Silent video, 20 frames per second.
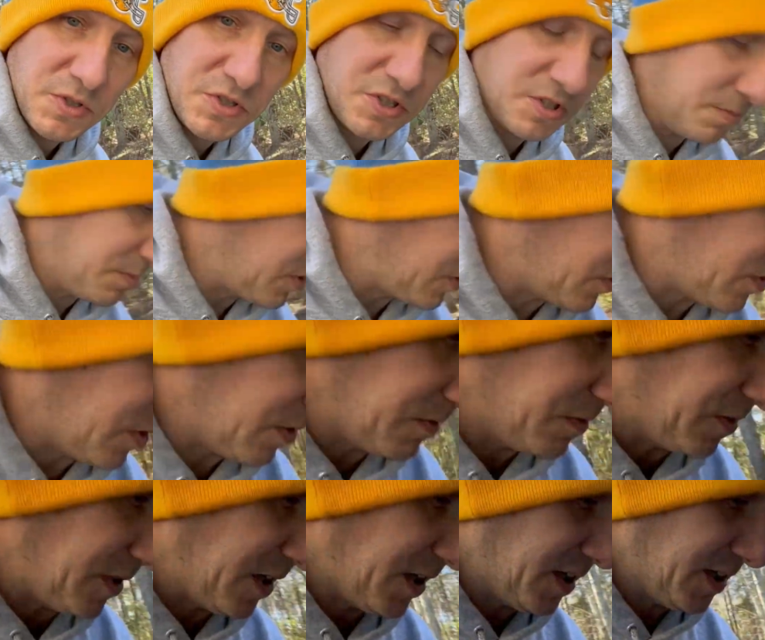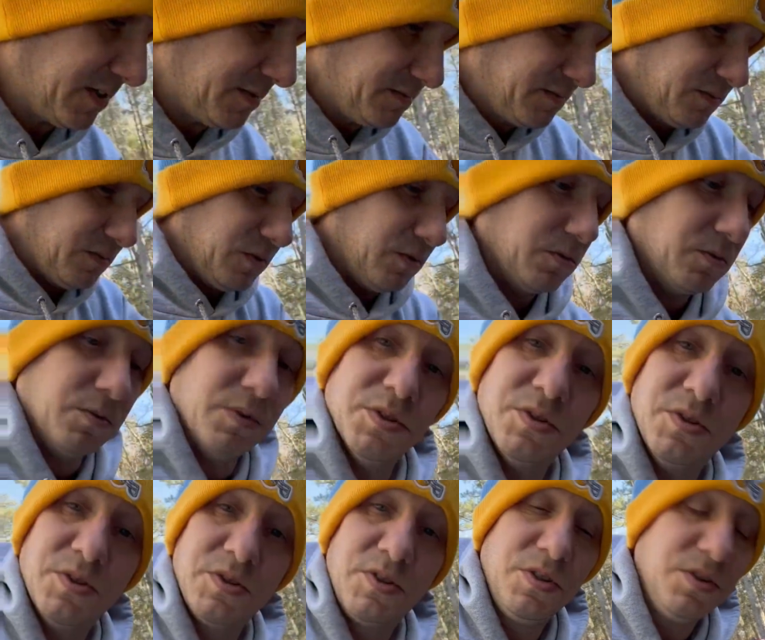chips are on fire,
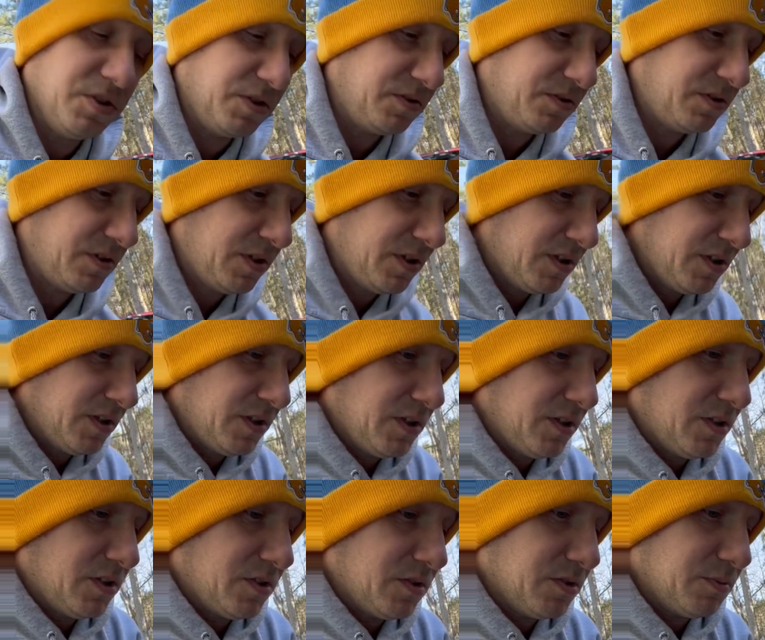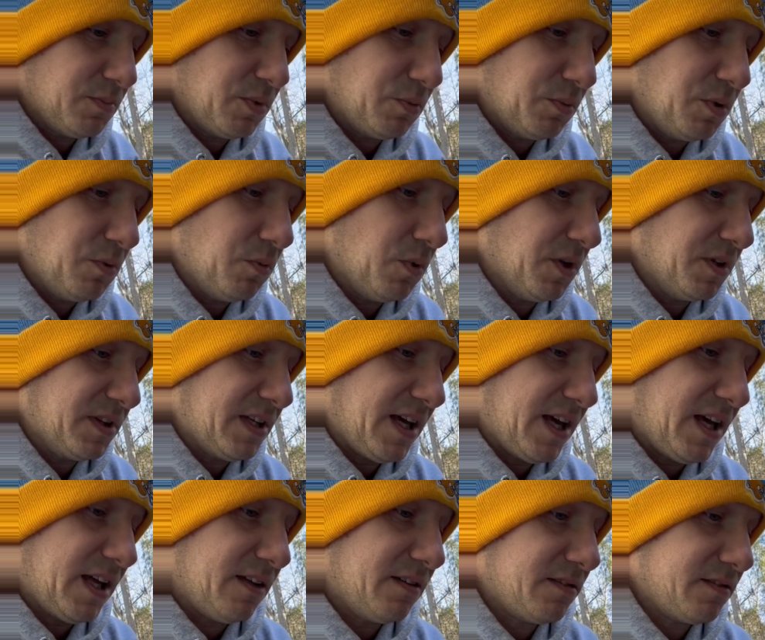which is good. But we want
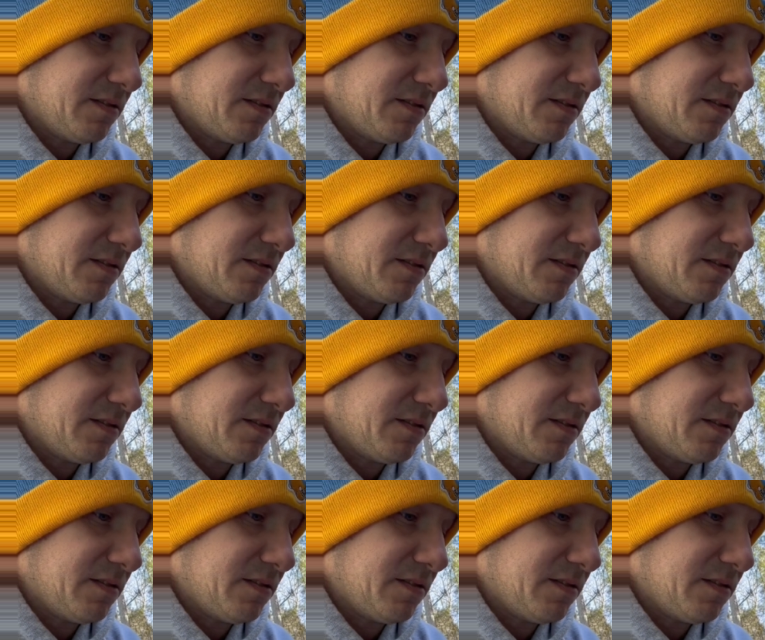that